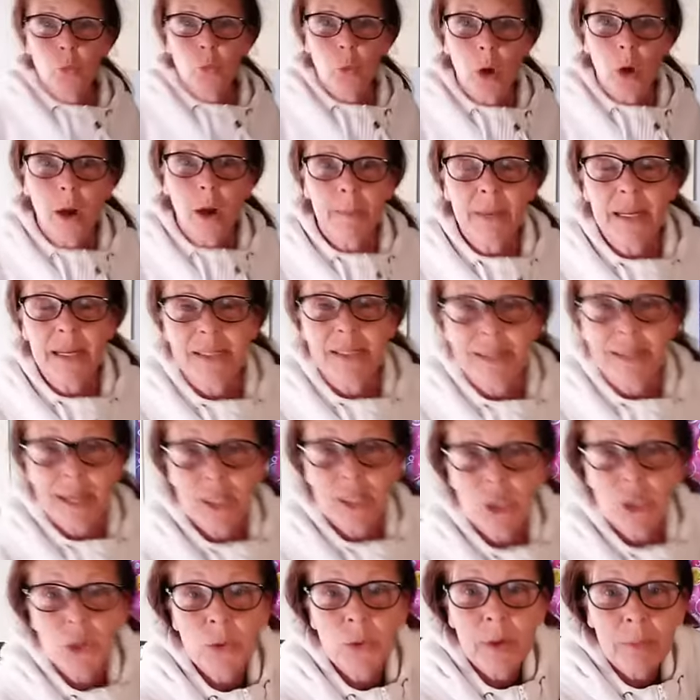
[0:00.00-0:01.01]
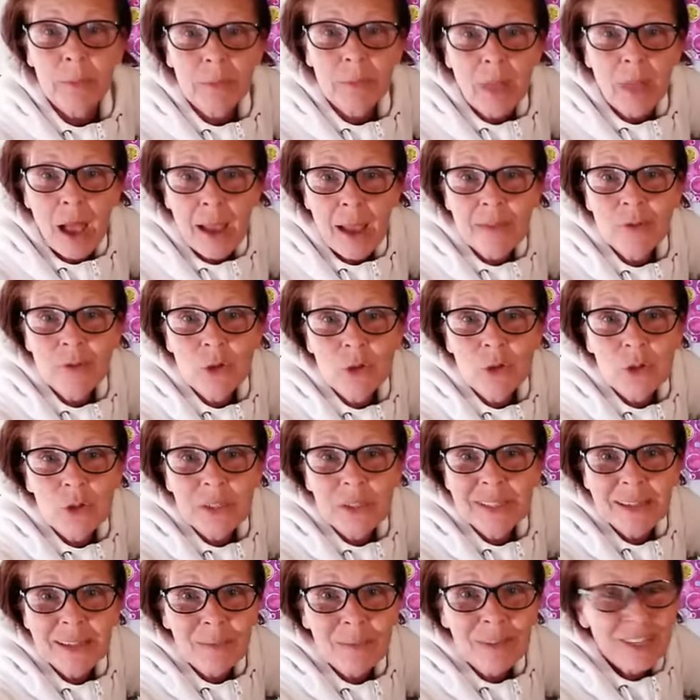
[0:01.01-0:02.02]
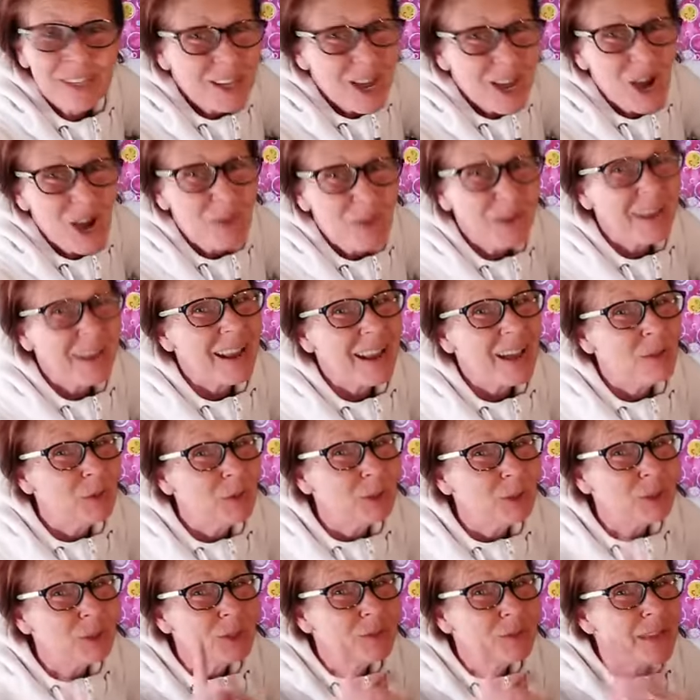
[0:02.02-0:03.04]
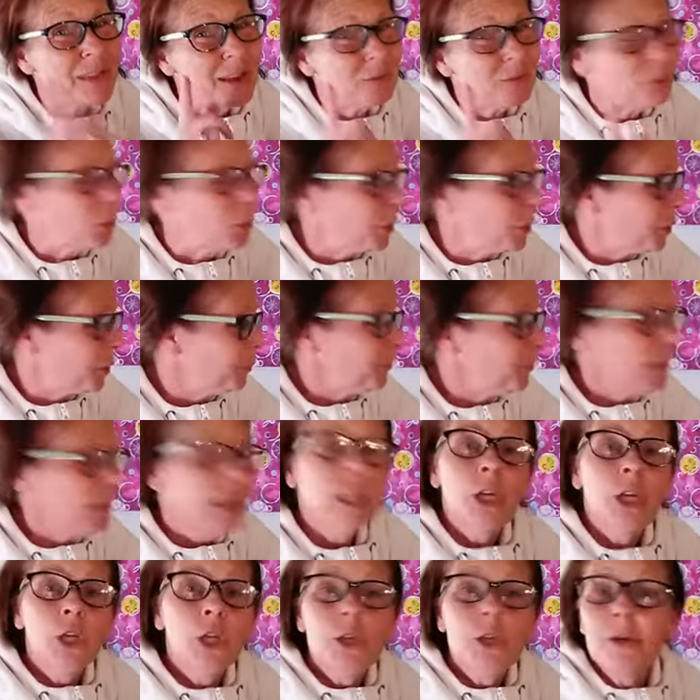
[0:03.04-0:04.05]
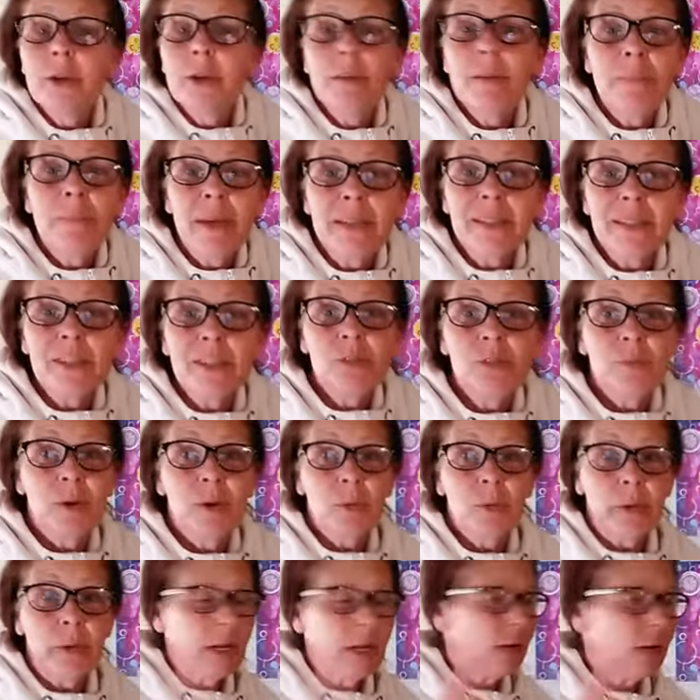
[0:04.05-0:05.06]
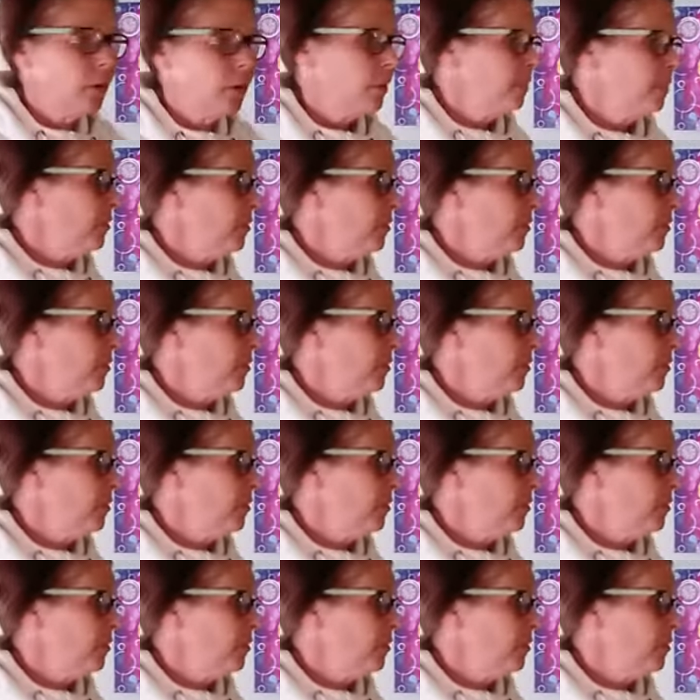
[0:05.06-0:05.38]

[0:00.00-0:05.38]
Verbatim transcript: want me to text you when I'm live, you just let me know and I will do that for you. You can message me right here on the